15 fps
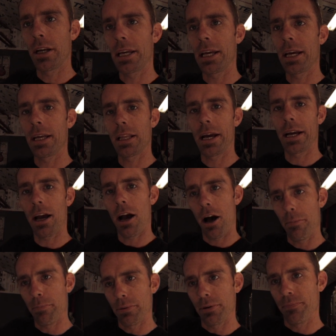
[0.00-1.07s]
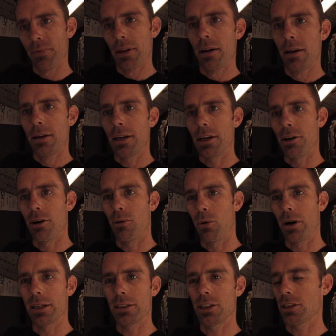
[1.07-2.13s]
to get like up, you know, to
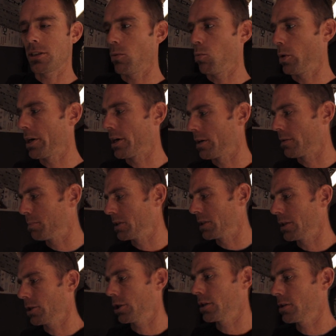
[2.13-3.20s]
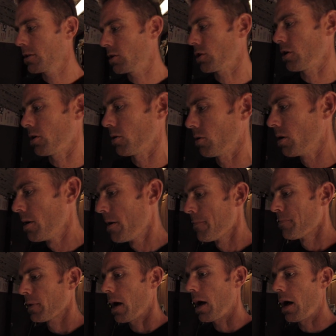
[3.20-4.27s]
where it's just a weird position. So
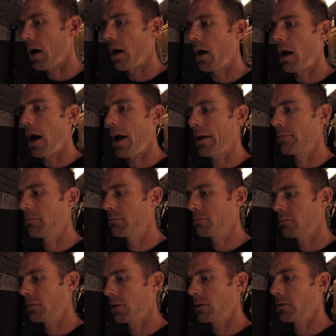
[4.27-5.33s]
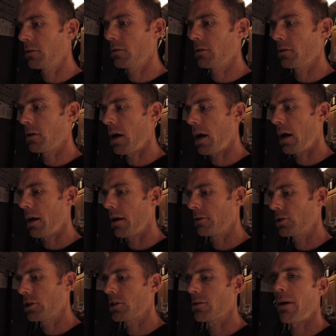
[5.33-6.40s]
uh, I'm uh,
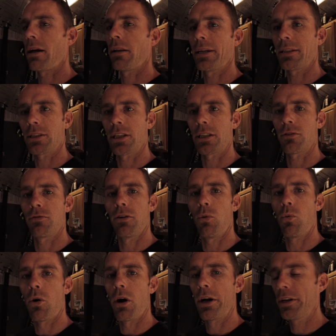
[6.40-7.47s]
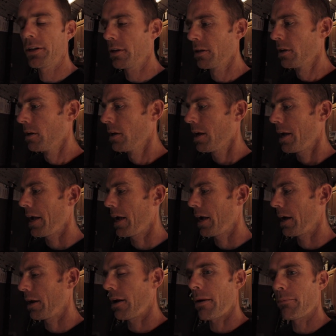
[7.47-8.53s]
just about like six foot one,
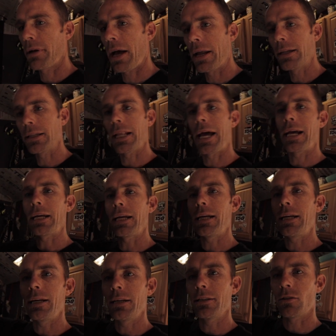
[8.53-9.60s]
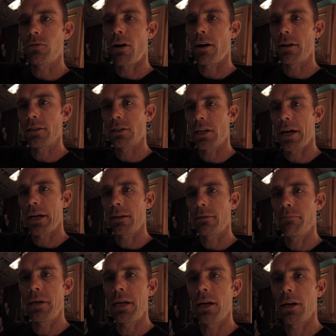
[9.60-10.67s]
and I'm kind of lanky as far as
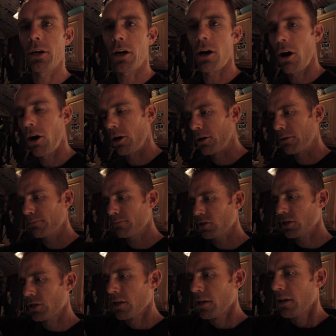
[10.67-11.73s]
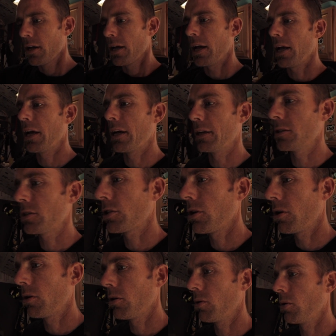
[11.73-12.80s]
like meat hook arms, and
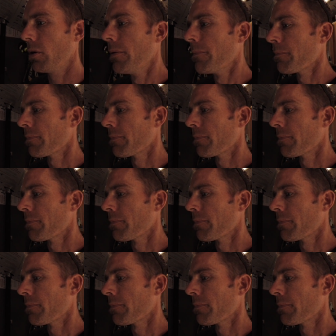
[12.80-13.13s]
so.